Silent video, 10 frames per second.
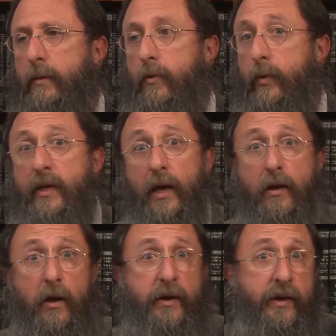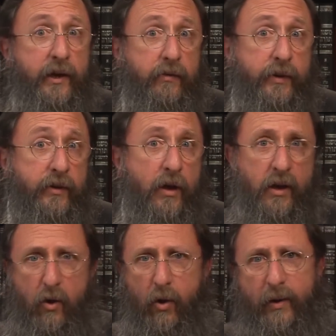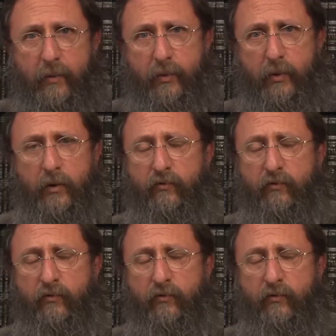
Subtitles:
but we cannot hear it on an audible,